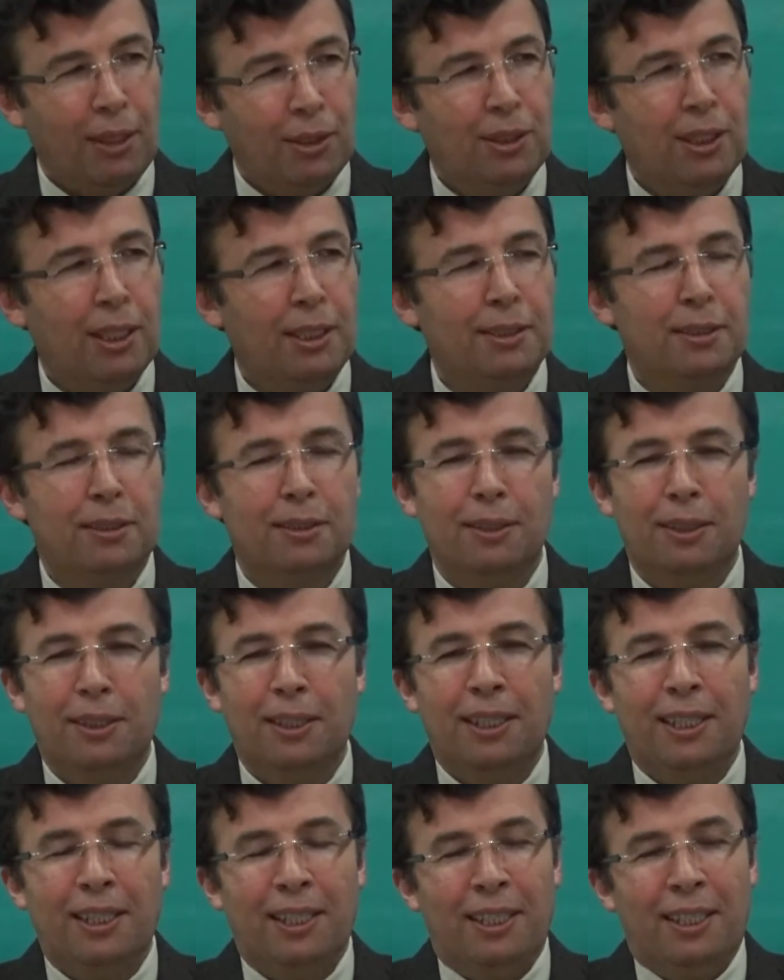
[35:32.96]
It says,
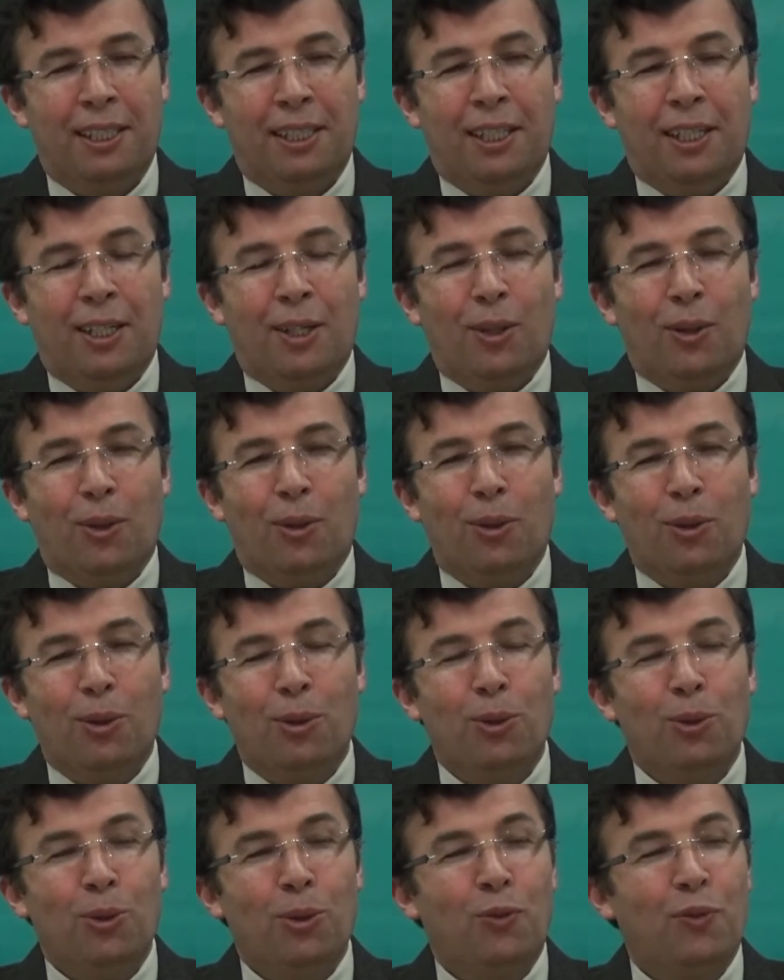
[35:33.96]

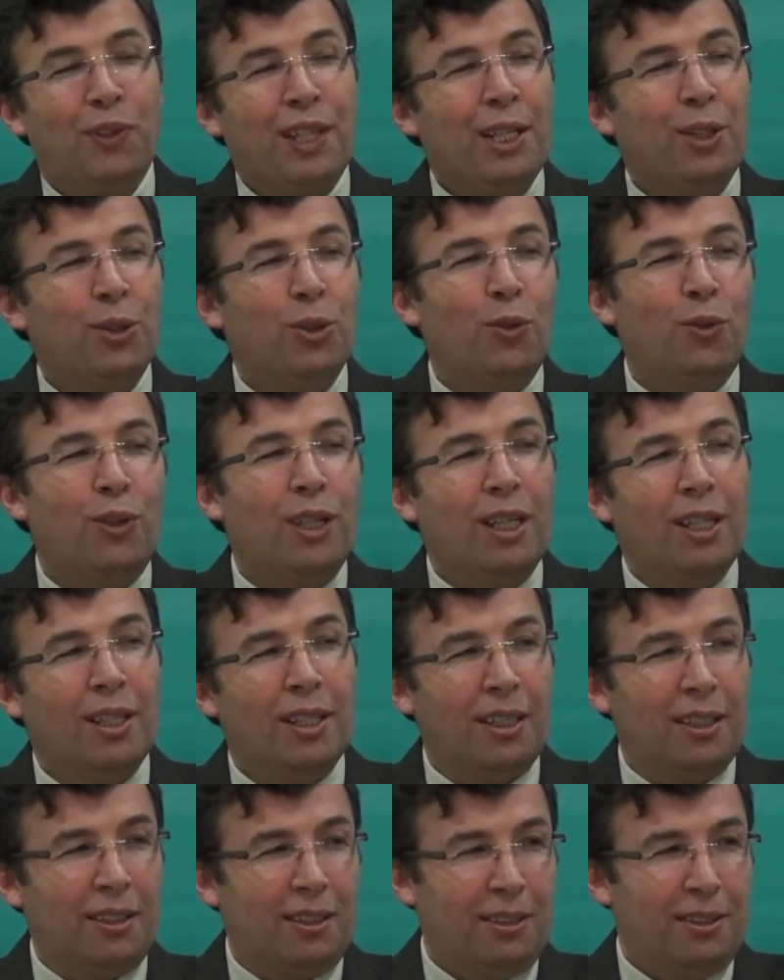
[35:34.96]
"Oh, friend of
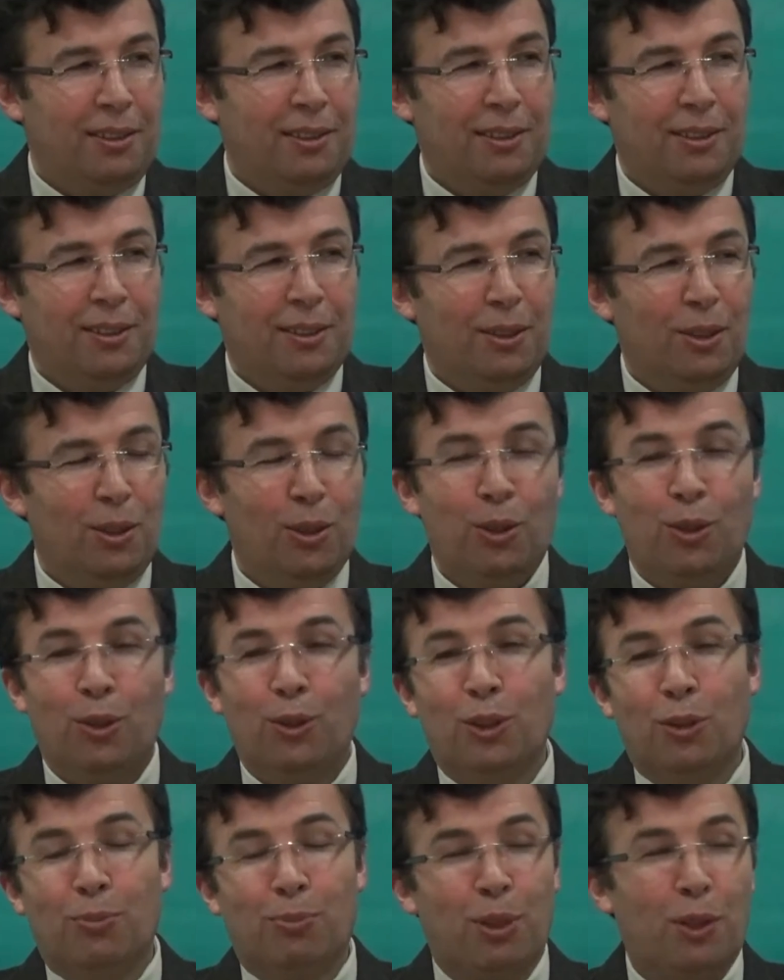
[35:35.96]
God,
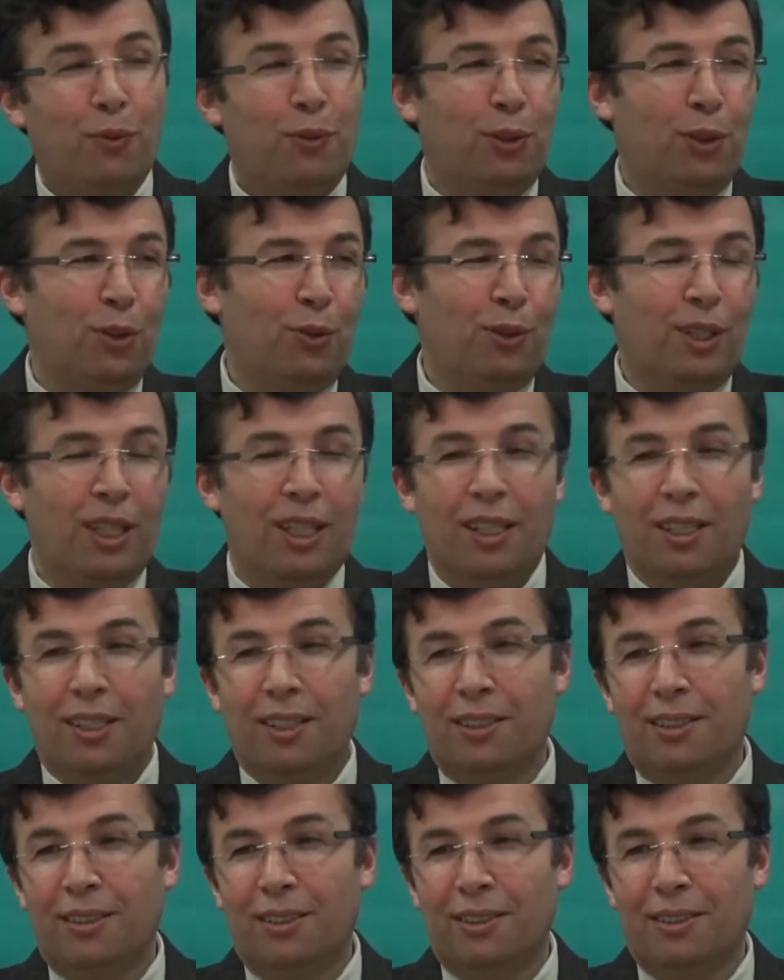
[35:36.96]
oh, the Prophet of
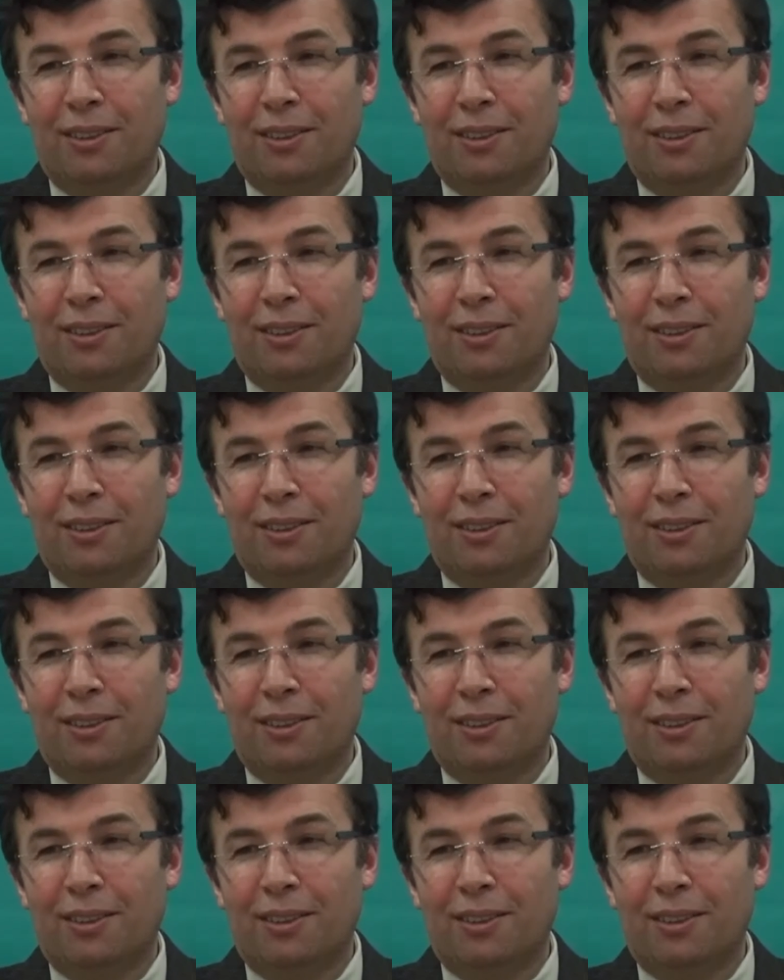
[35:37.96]
God,